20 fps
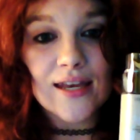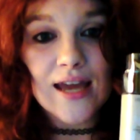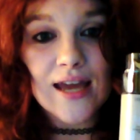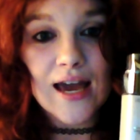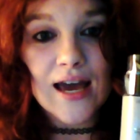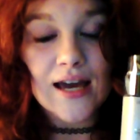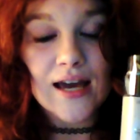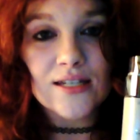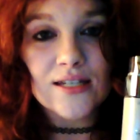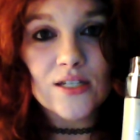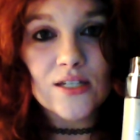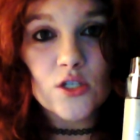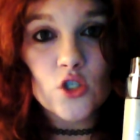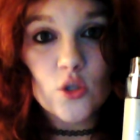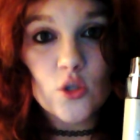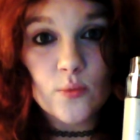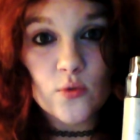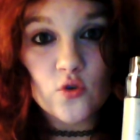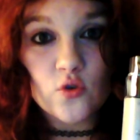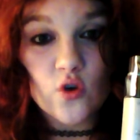at
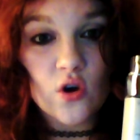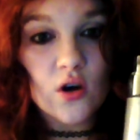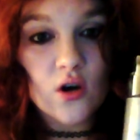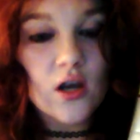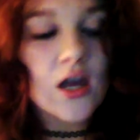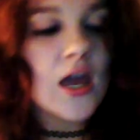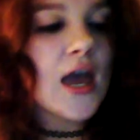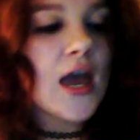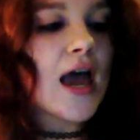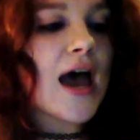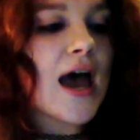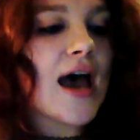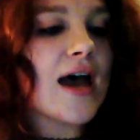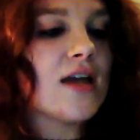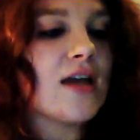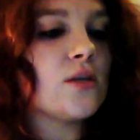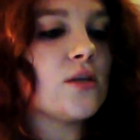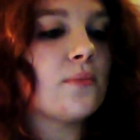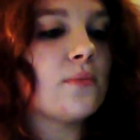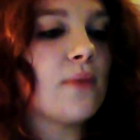Superdrug,
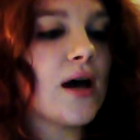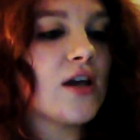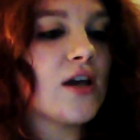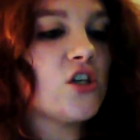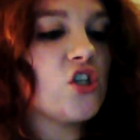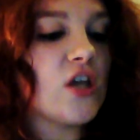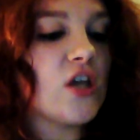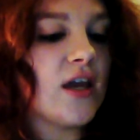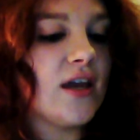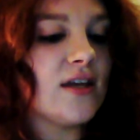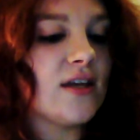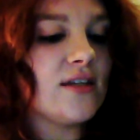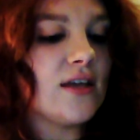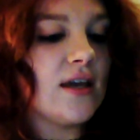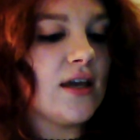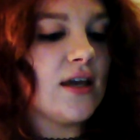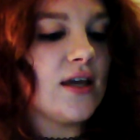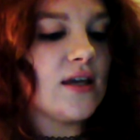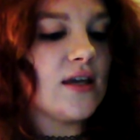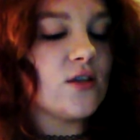and my shade
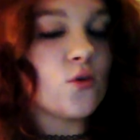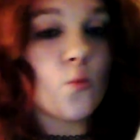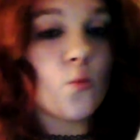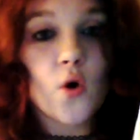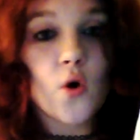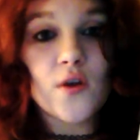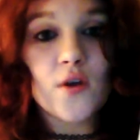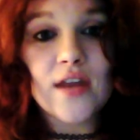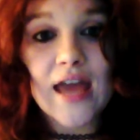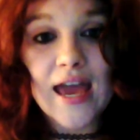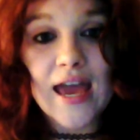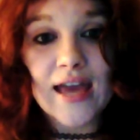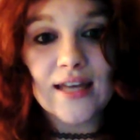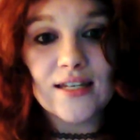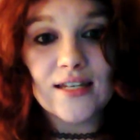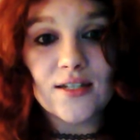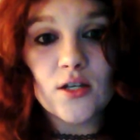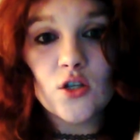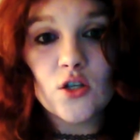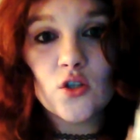is 1N
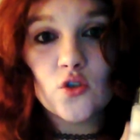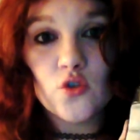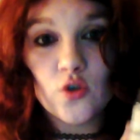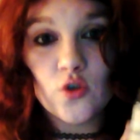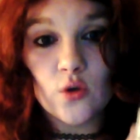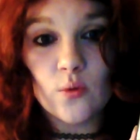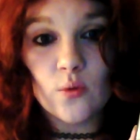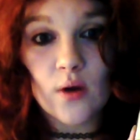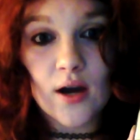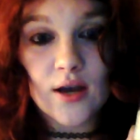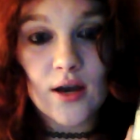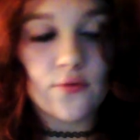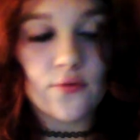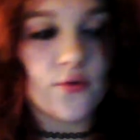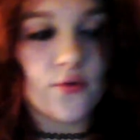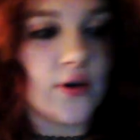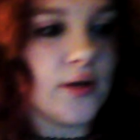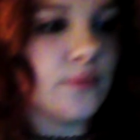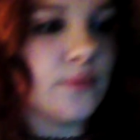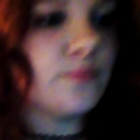True
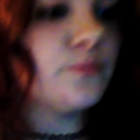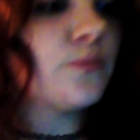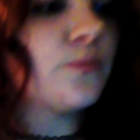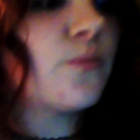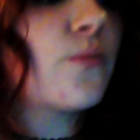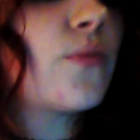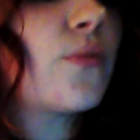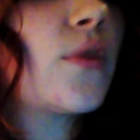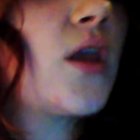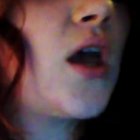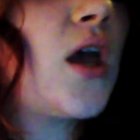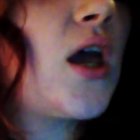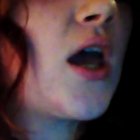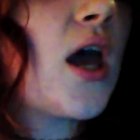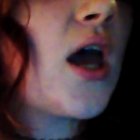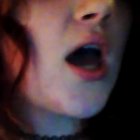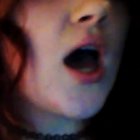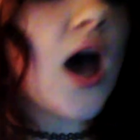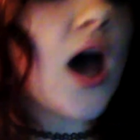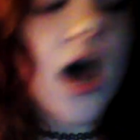Ivory.
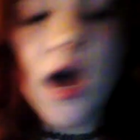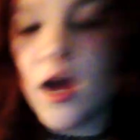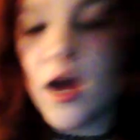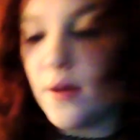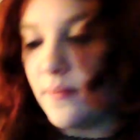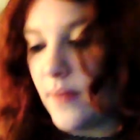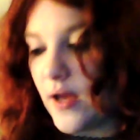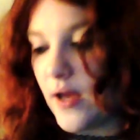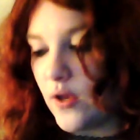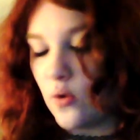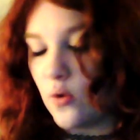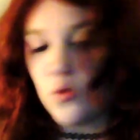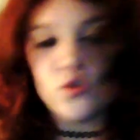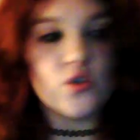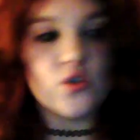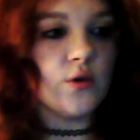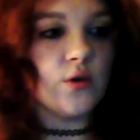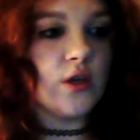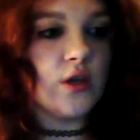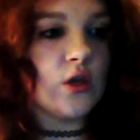I also
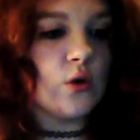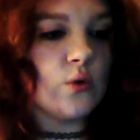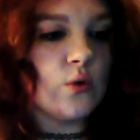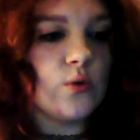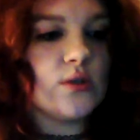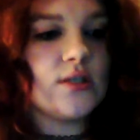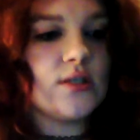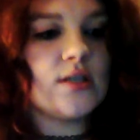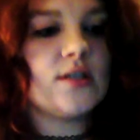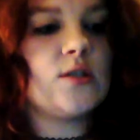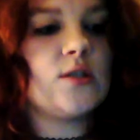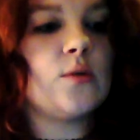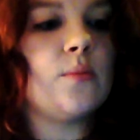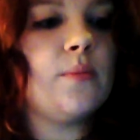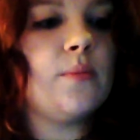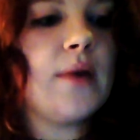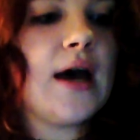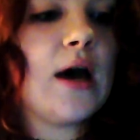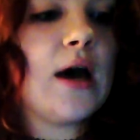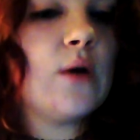used some
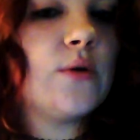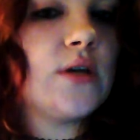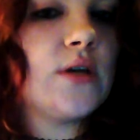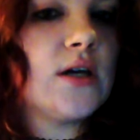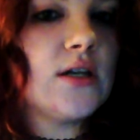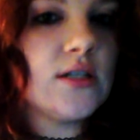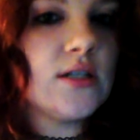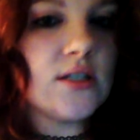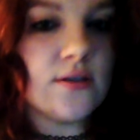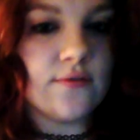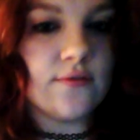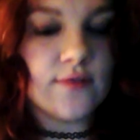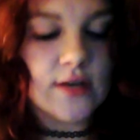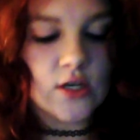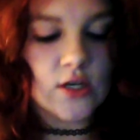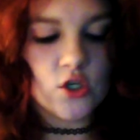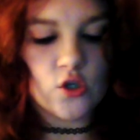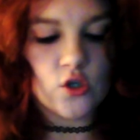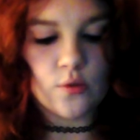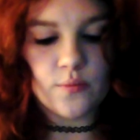powder to finish
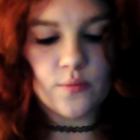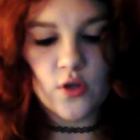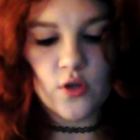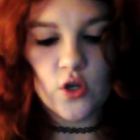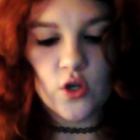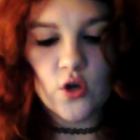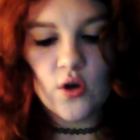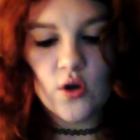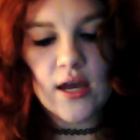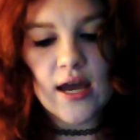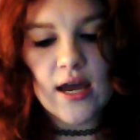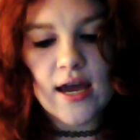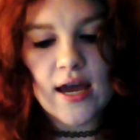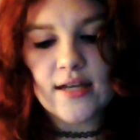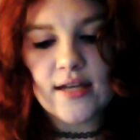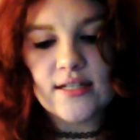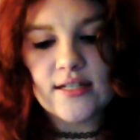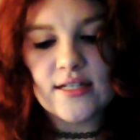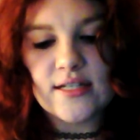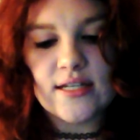up the look, and
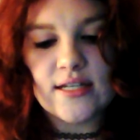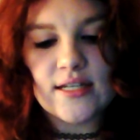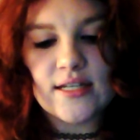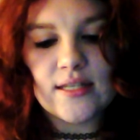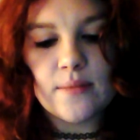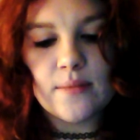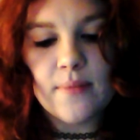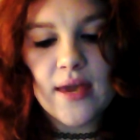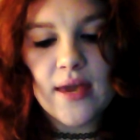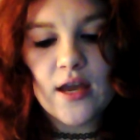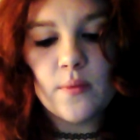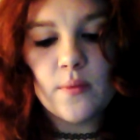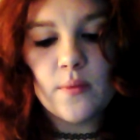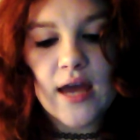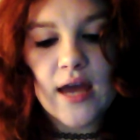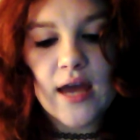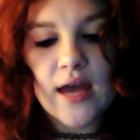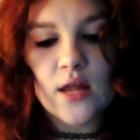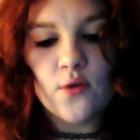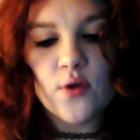it is the Makeup
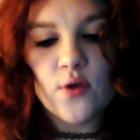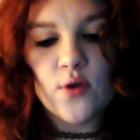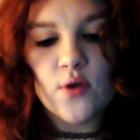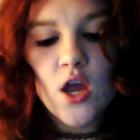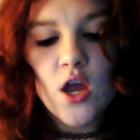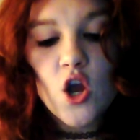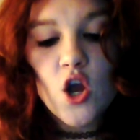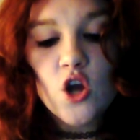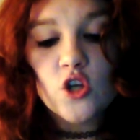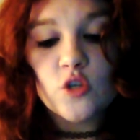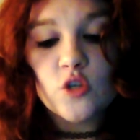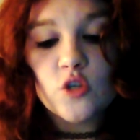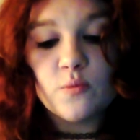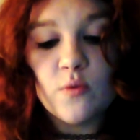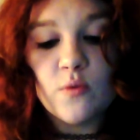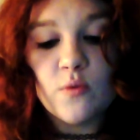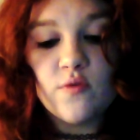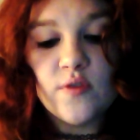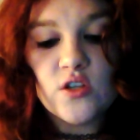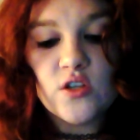Gallery
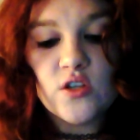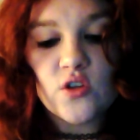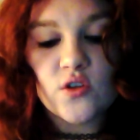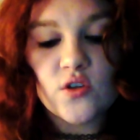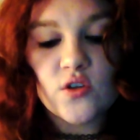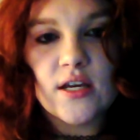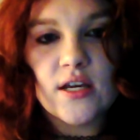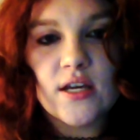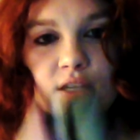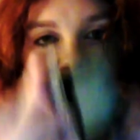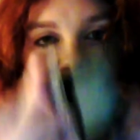Smoothly Does It